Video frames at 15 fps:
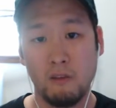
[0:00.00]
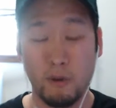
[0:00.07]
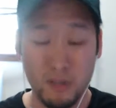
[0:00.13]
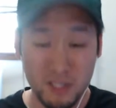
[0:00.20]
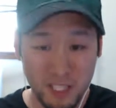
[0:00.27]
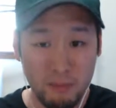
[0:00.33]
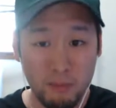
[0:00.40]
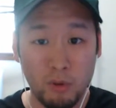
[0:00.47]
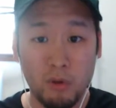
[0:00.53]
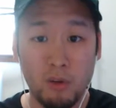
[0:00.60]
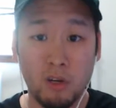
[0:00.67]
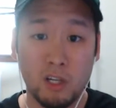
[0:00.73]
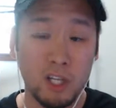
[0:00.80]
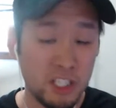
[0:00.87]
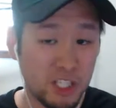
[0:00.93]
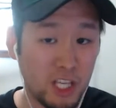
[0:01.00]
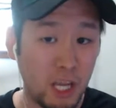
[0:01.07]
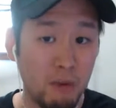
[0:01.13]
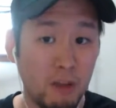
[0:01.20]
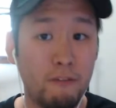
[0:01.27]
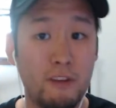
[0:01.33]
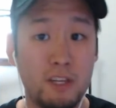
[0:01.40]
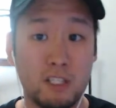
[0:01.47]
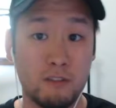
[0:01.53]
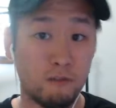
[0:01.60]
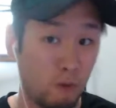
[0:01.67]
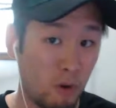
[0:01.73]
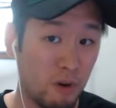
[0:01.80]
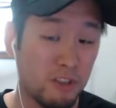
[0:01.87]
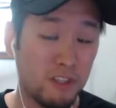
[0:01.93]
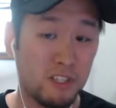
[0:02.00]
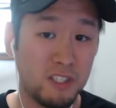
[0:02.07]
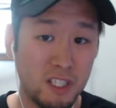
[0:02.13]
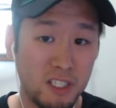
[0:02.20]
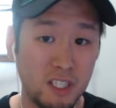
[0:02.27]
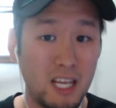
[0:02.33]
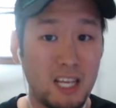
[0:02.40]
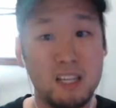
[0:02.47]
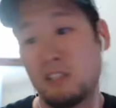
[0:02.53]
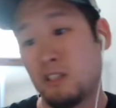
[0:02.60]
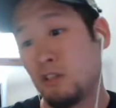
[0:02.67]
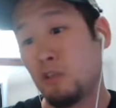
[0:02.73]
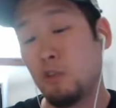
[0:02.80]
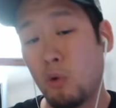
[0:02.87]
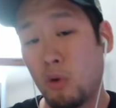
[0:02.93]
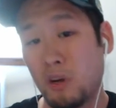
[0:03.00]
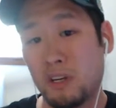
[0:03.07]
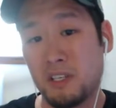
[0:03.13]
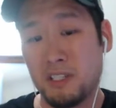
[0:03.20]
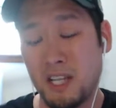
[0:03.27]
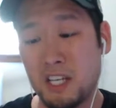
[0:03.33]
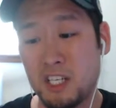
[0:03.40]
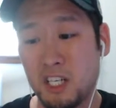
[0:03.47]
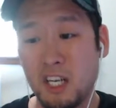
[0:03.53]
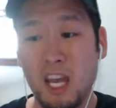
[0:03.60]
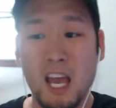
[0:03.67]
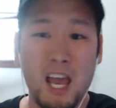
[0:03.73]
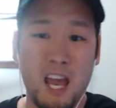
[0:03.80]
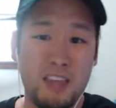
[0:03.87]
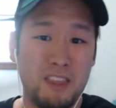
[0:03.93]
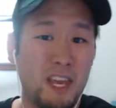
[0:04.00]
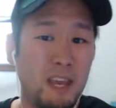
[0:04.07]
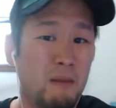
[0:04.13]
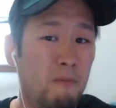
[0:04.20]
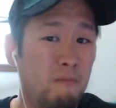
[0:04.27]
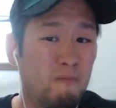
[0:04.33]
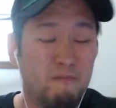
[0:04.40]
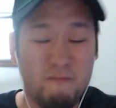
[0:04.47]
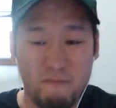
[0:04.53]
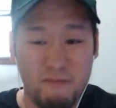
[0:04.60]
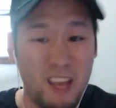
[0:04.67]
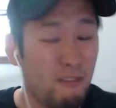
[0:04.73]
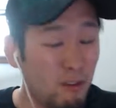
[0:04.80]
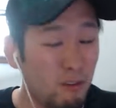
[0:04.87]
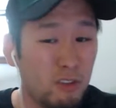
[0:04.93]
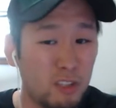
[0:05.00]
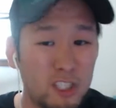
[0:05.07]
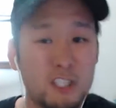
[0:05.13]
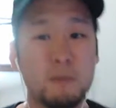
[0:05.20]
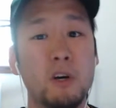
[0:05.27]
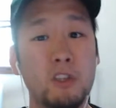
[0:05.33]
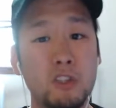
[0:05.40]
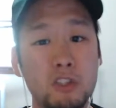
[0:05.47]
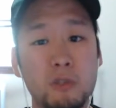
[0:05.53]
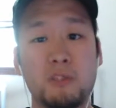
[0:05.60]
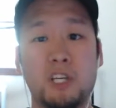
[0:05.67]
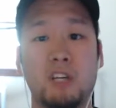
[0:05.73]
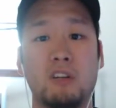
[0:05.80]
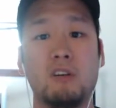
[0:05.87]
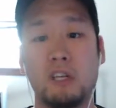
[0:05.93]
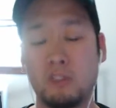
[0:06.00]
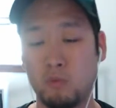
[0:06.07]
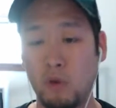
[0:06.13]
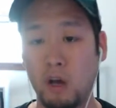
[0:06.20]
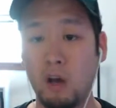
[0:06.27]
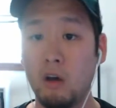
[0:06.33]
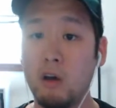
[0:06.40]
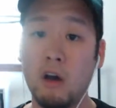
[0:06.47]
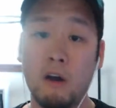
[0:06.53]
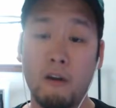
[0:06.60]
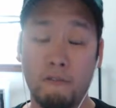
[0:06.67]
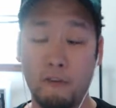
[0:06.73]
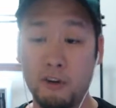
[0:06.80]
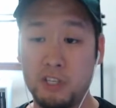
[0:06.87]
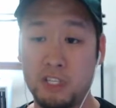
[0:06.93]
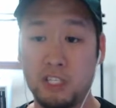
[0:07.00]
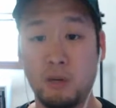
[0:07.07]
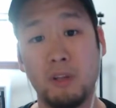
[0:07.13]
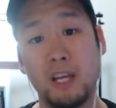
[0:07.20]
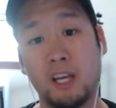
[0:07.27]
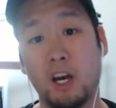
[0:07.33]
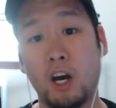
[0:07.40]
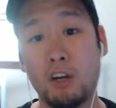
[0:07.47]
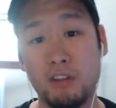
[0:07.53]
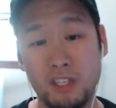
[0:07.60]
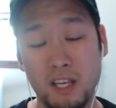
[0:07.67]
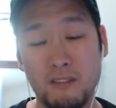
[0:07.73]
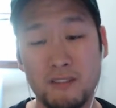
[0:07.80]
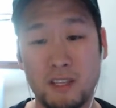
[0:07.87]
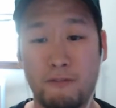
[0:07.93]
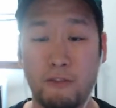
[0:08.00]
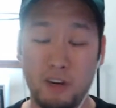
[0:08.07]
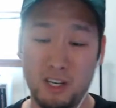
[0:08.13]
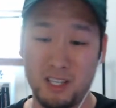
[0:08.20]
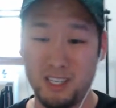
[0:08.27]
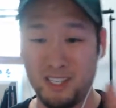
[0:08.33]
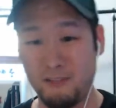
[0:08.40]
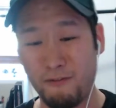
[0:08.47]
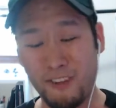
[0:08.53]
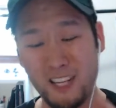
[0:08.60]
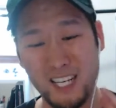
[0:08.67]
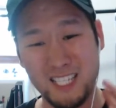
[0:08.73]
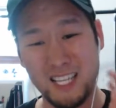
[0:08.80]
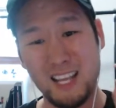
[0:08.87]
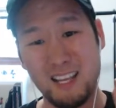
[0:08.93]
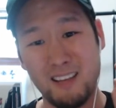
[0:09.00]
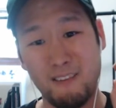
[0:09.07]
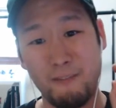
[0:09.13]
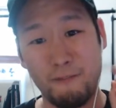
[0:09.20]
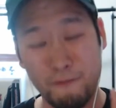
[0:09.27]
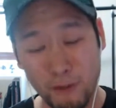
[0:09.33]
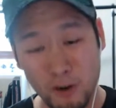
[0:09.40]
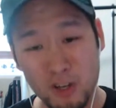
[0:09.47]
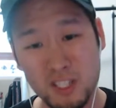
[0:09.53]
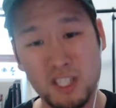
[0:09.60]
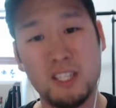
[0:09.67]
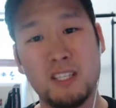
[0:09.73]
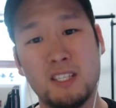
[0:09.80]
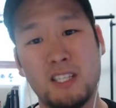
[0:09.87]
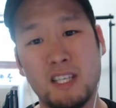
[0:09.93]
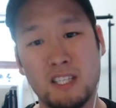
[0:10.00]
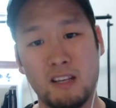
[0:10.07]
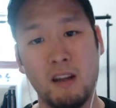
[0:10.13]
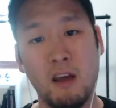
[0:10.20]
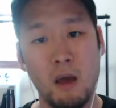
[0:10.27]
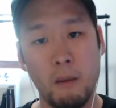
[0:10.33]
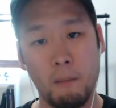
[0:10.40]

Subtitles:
For example, Clutch Gaming finished 4th this season and as a new organization, and they have a really small YouTube channel as well versus someone like 100 Thieves that finished first in the season,